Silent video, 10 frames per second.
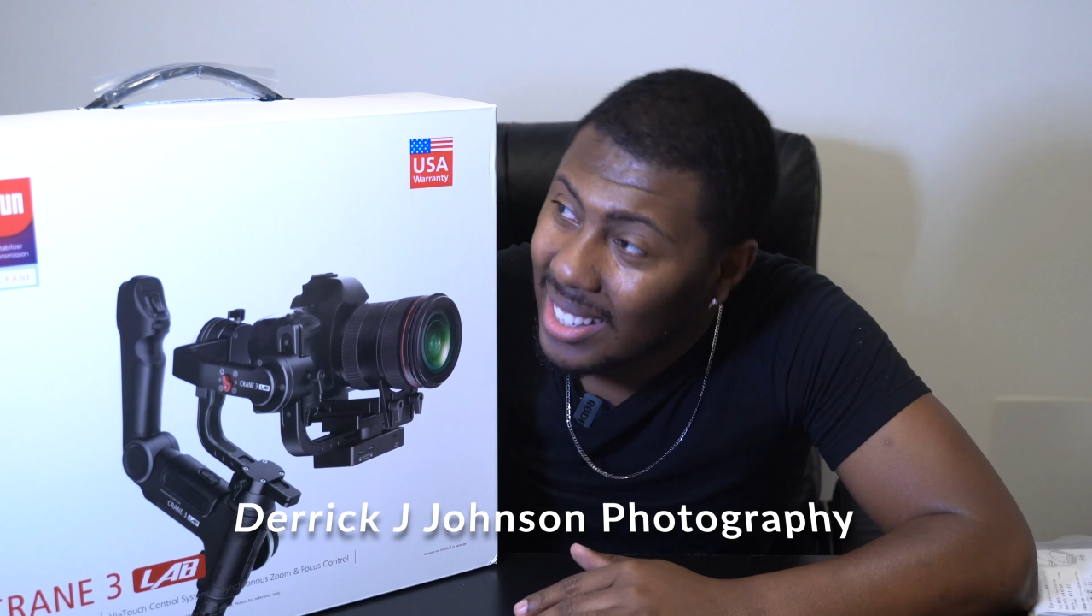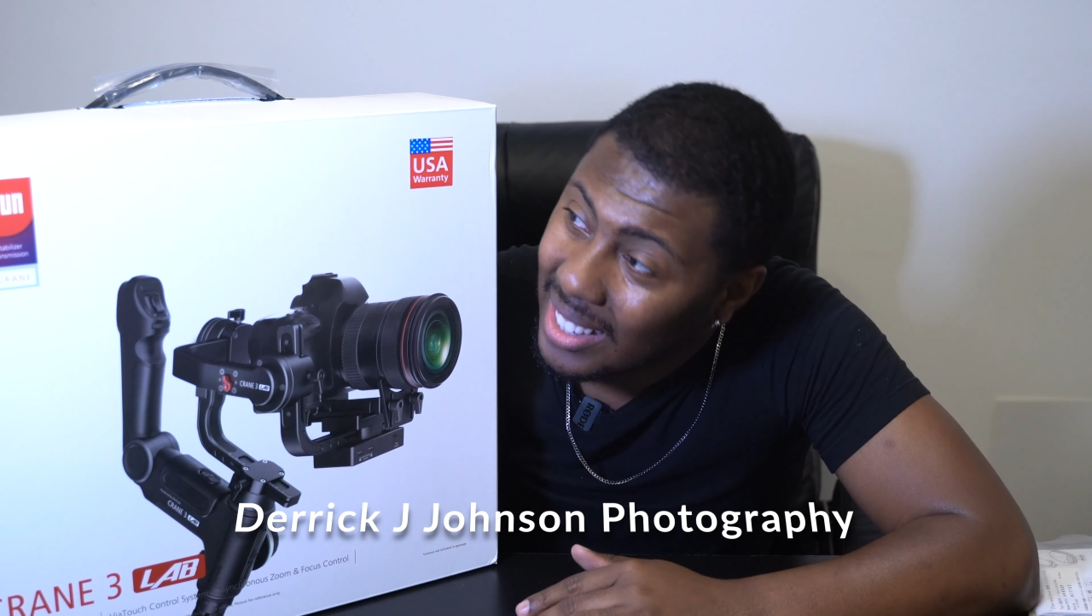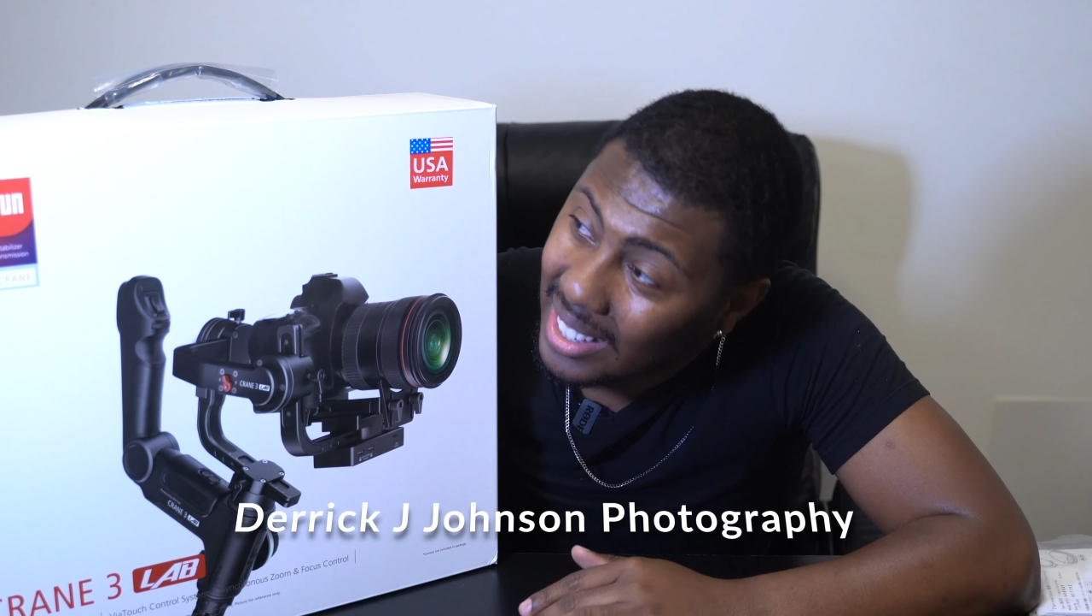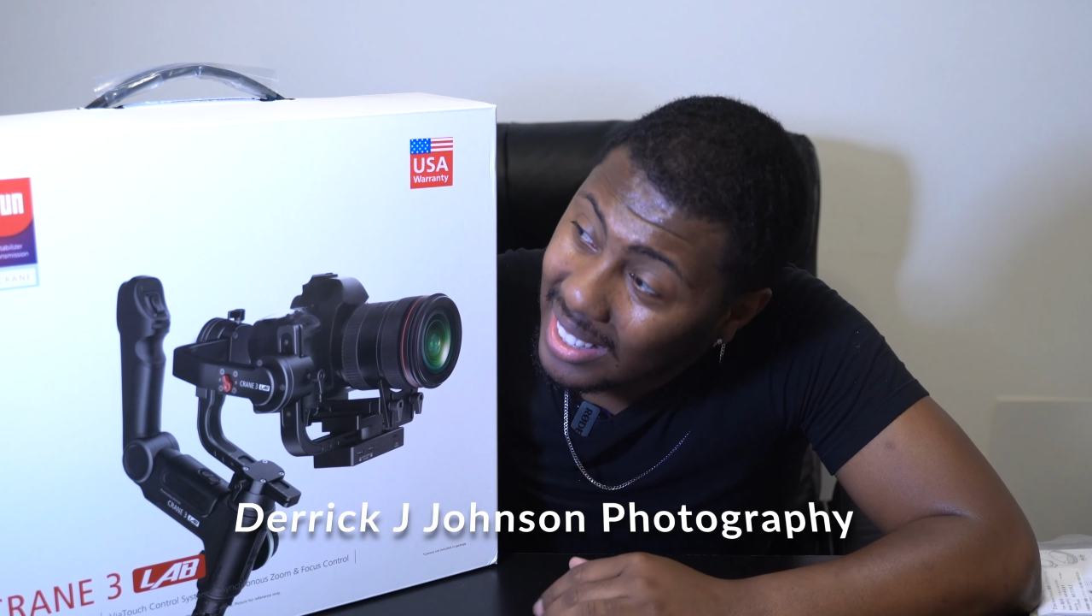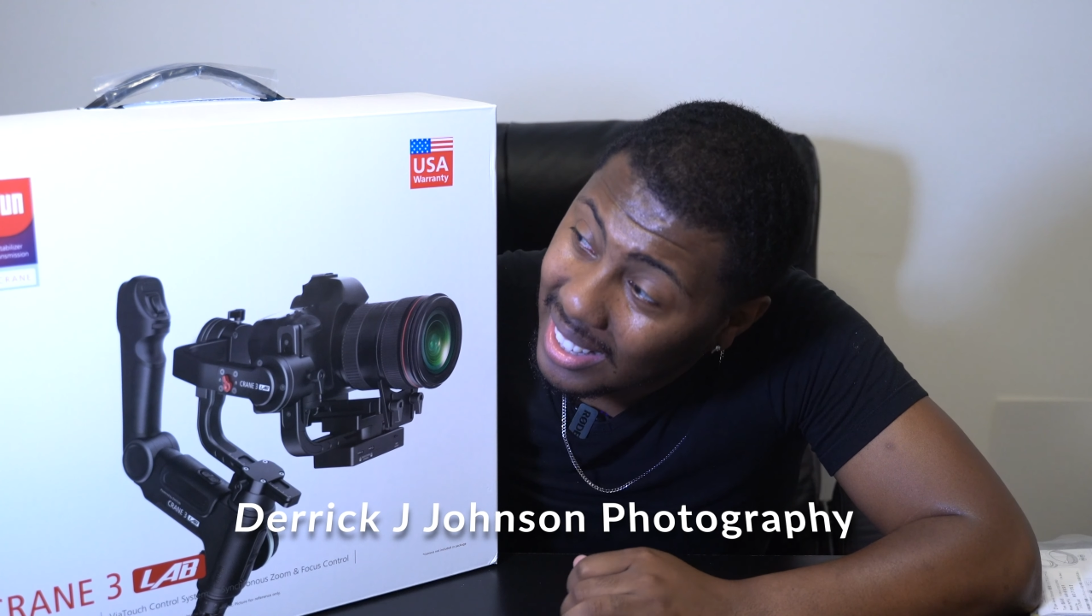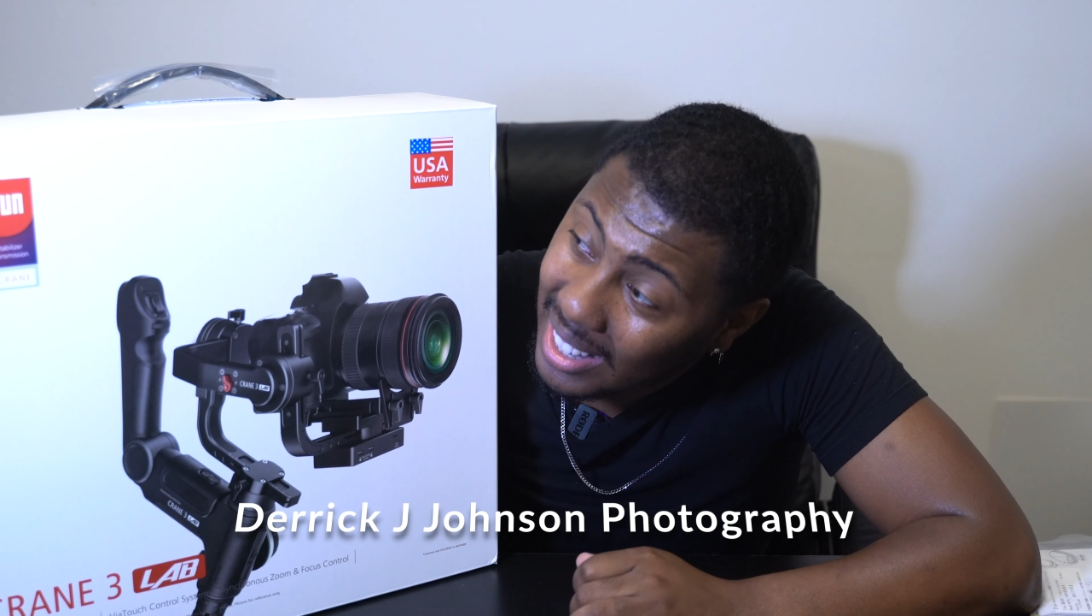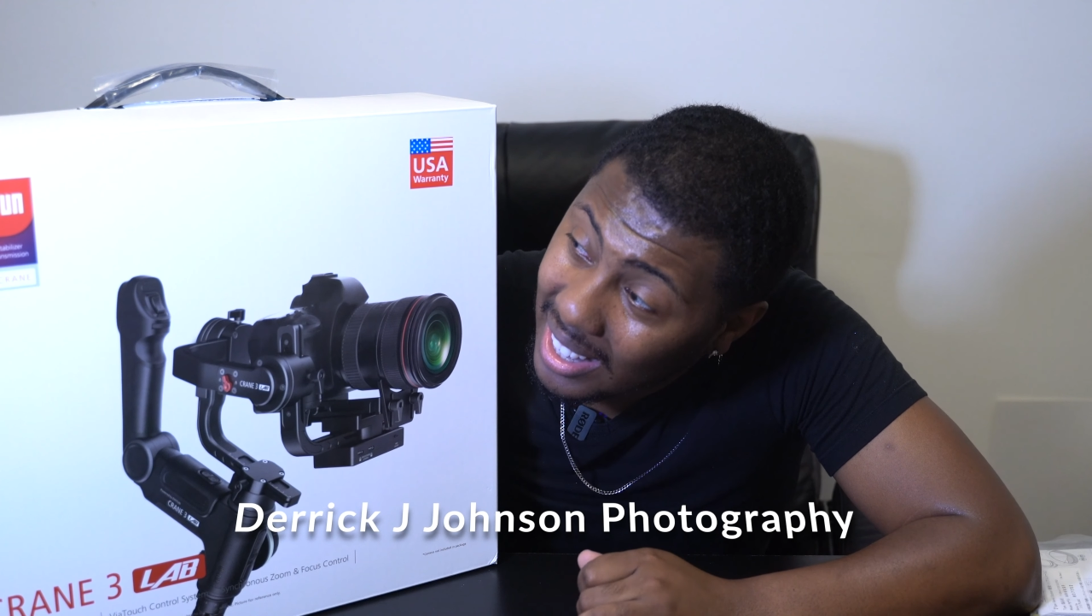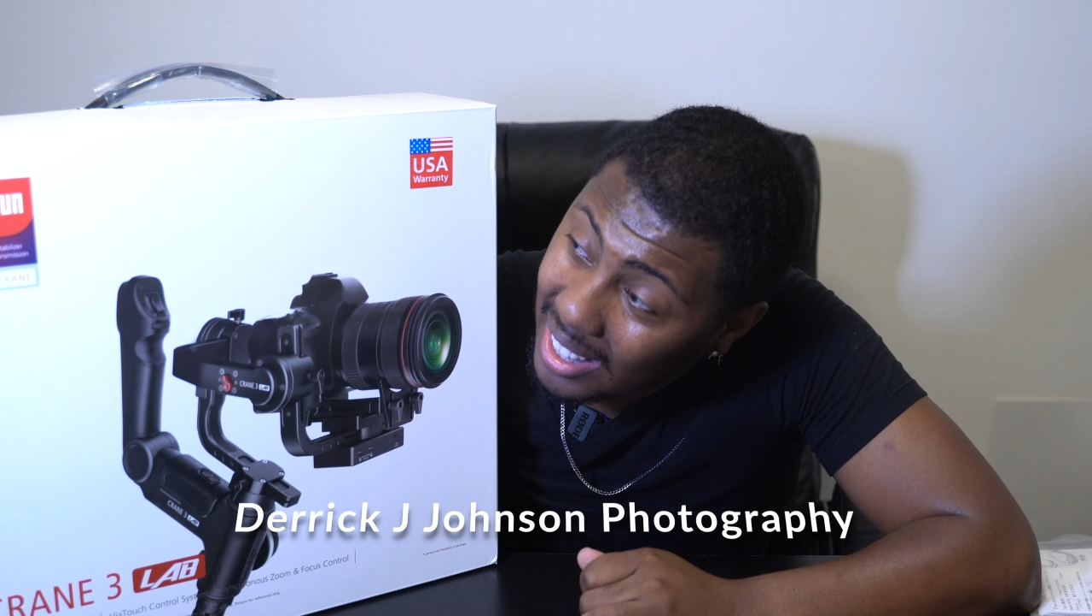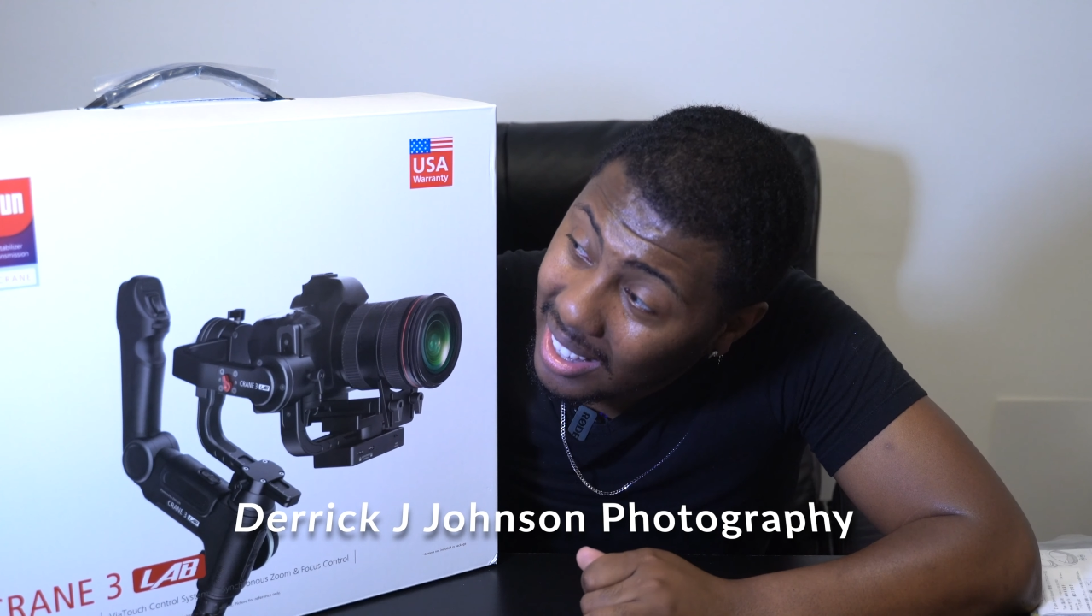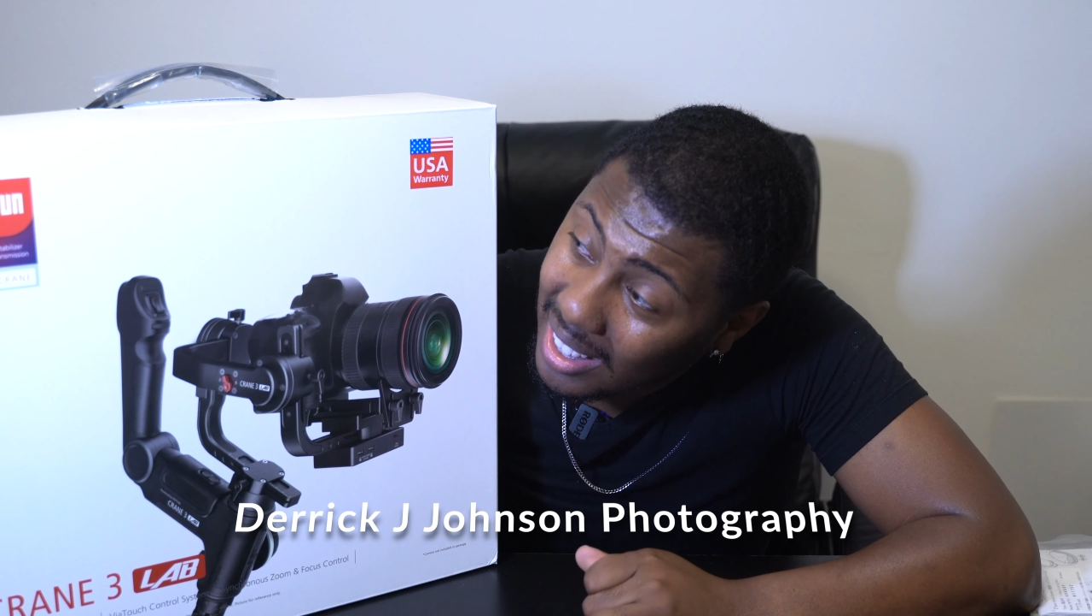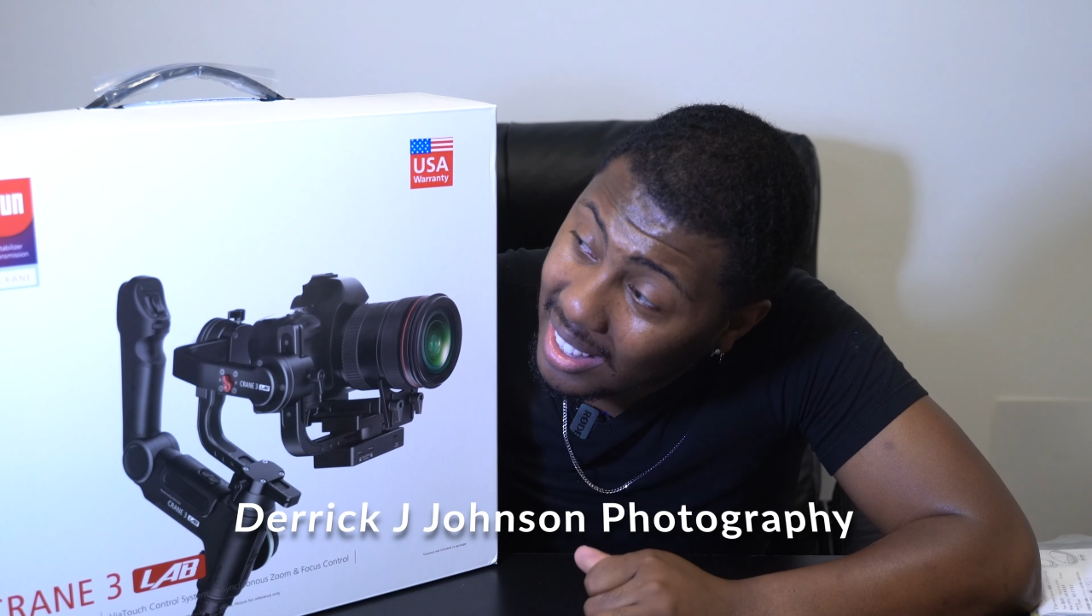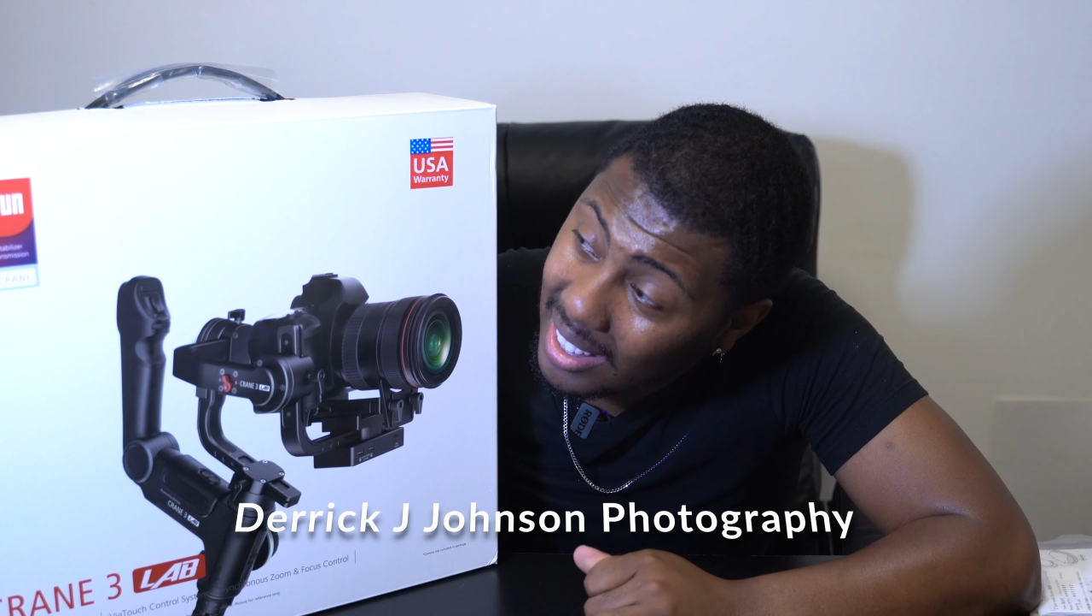Zhiyun.